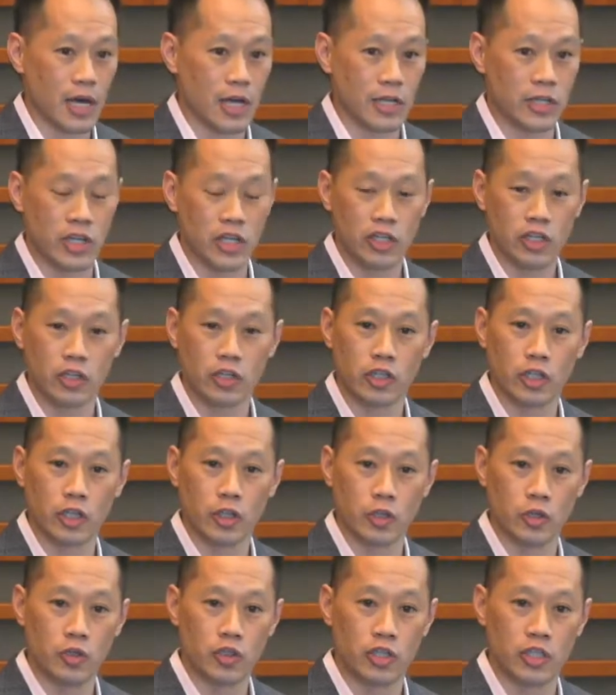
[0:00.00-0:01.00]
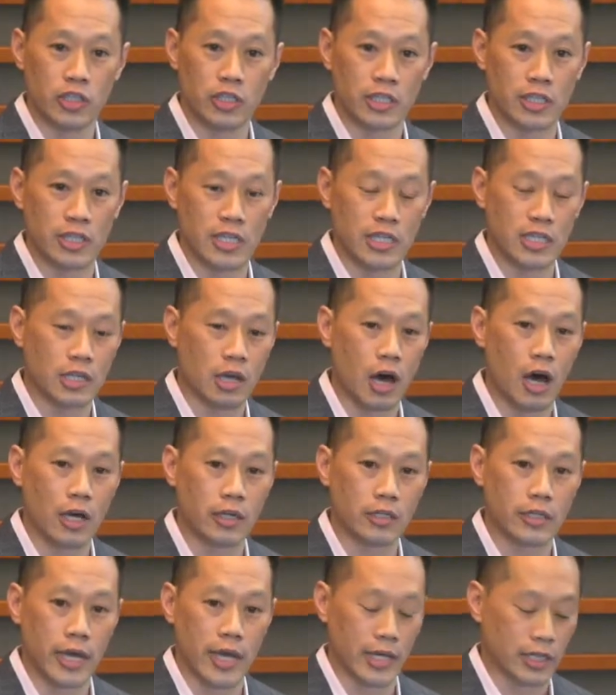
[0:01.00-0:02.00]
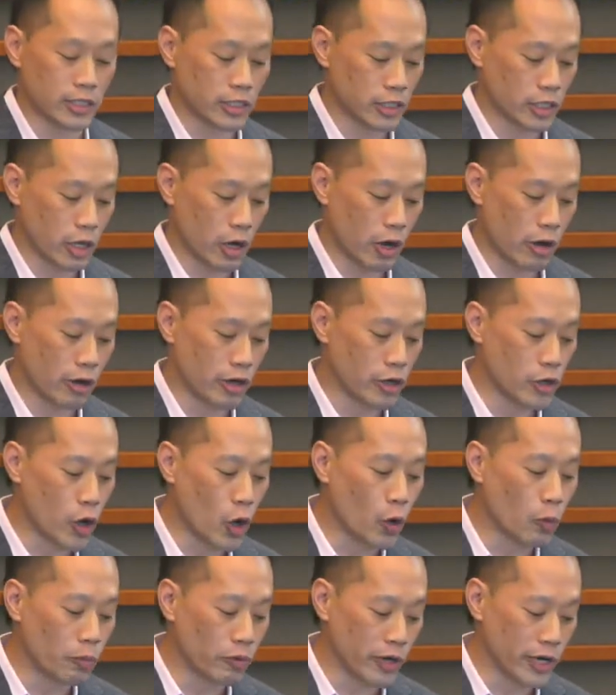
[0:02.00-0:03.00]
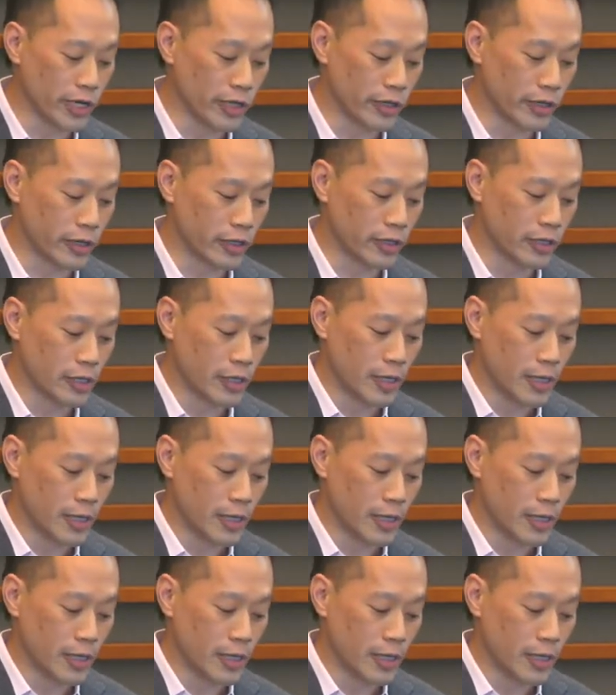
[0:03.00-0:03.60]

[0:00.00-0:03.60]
digital solutions in these contexts are a no-brainer,